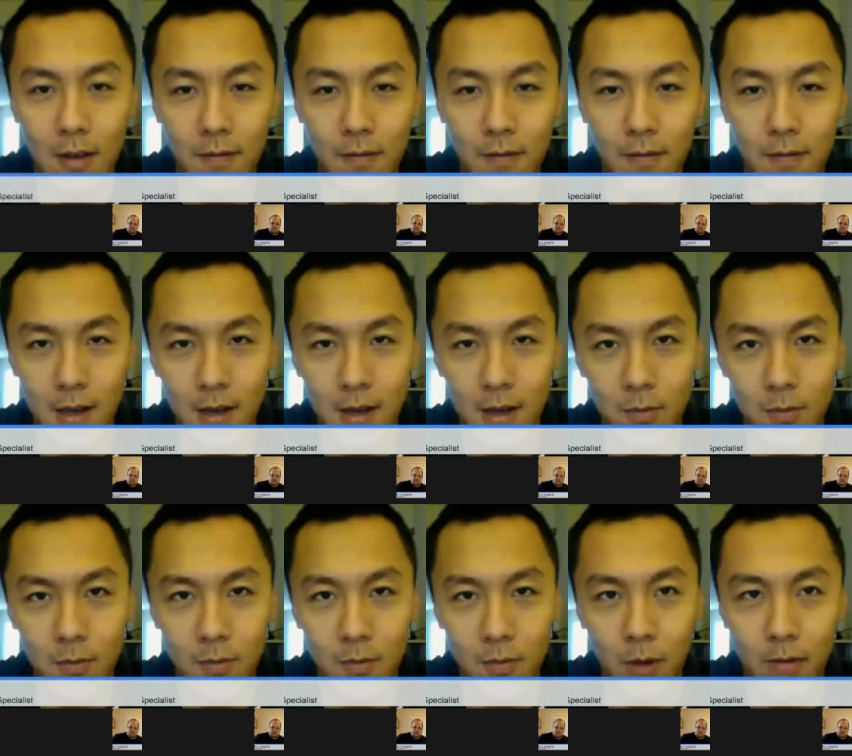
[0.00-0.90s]
I found out that
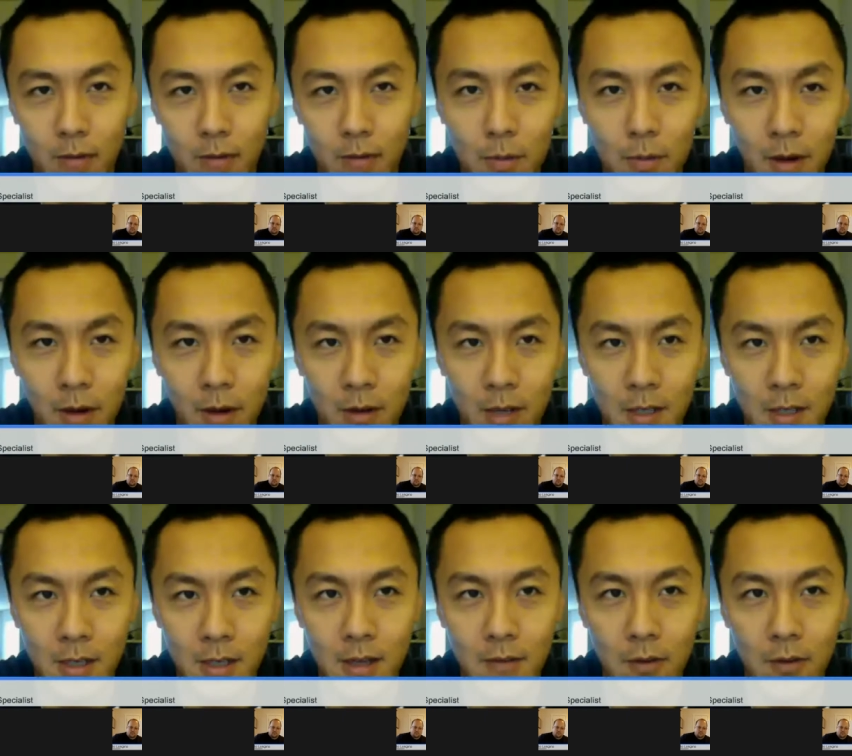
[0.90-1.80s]
whenever you prepare, you
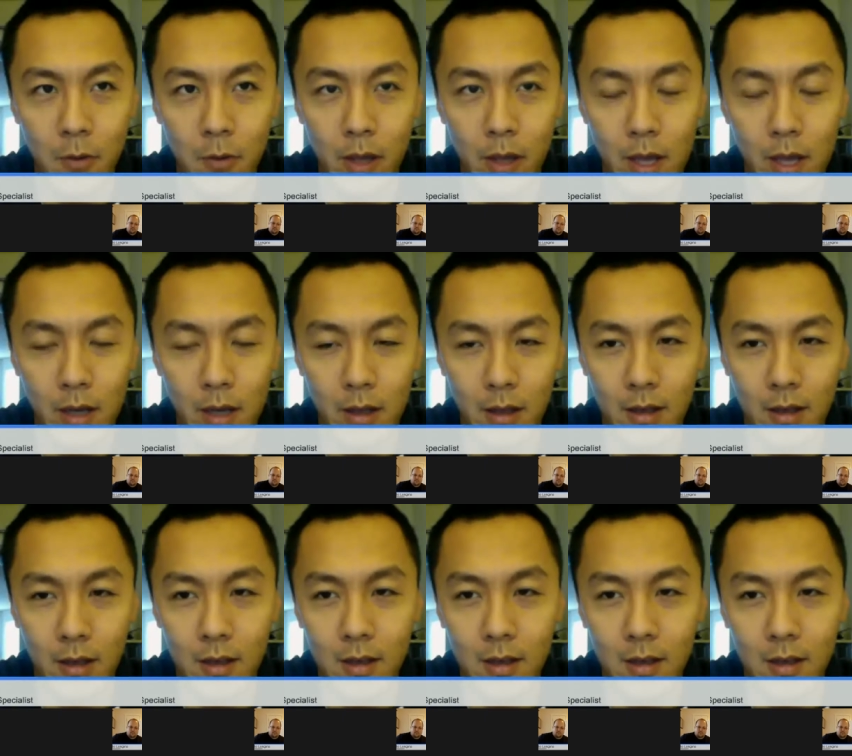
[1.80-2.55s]
actually never win anything.